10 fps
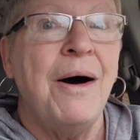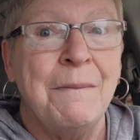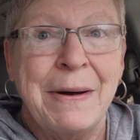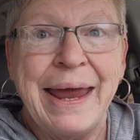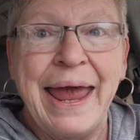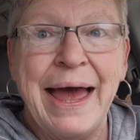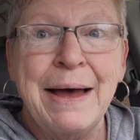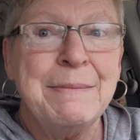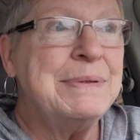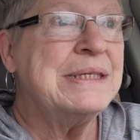on my
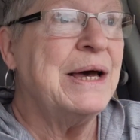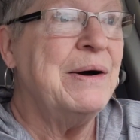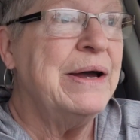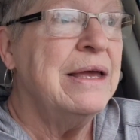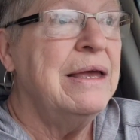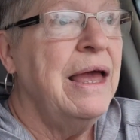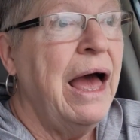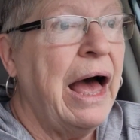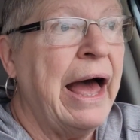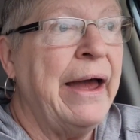app. So
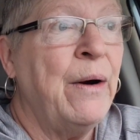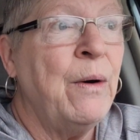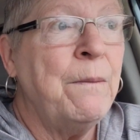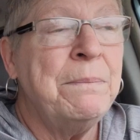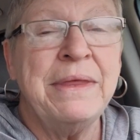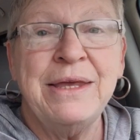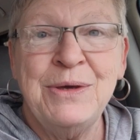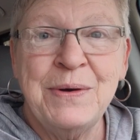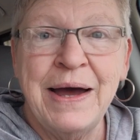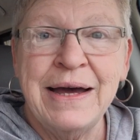I hope that
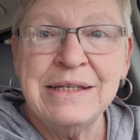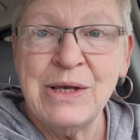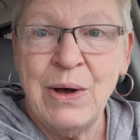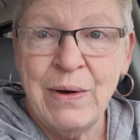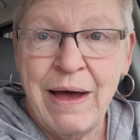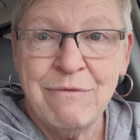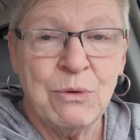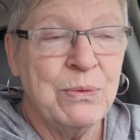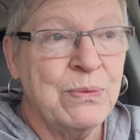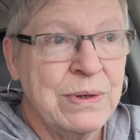you guys all have
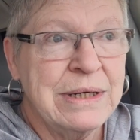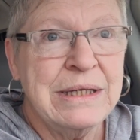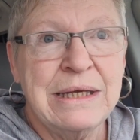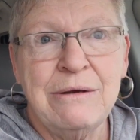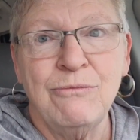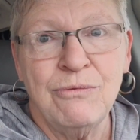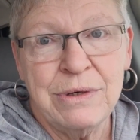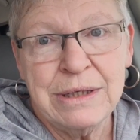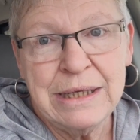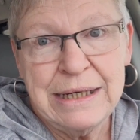a really,
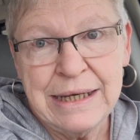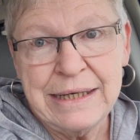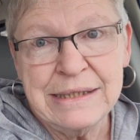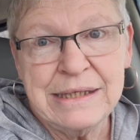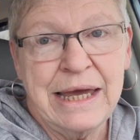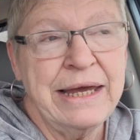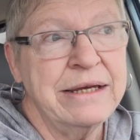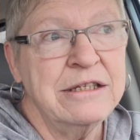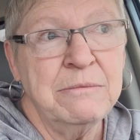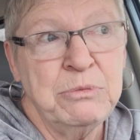really nice day.
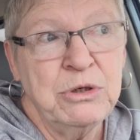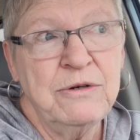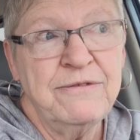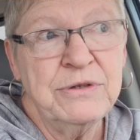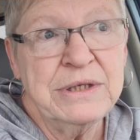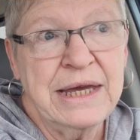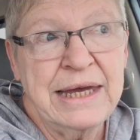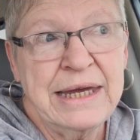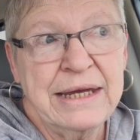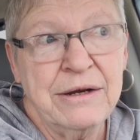It's a beautiful
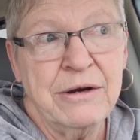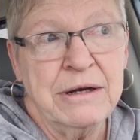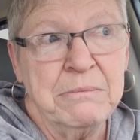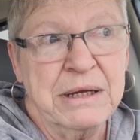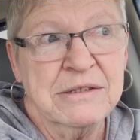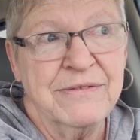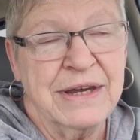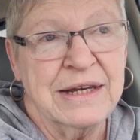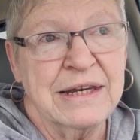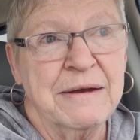day here in
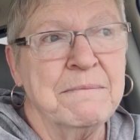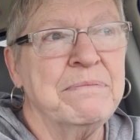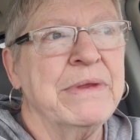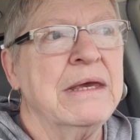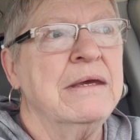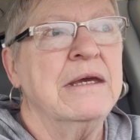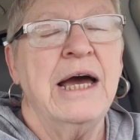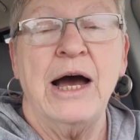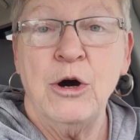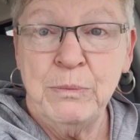Pennsylvania.
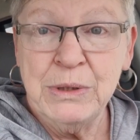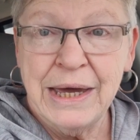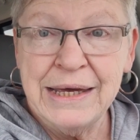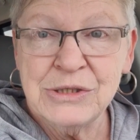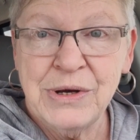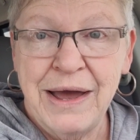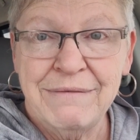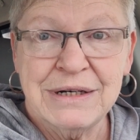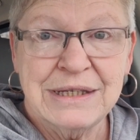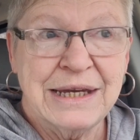I hope you guys are
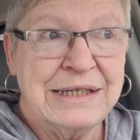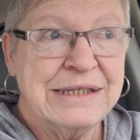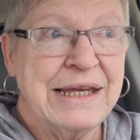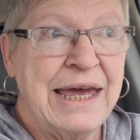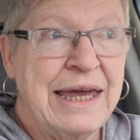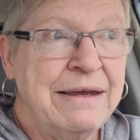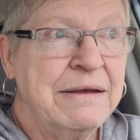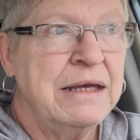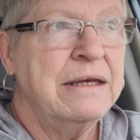having a nice day.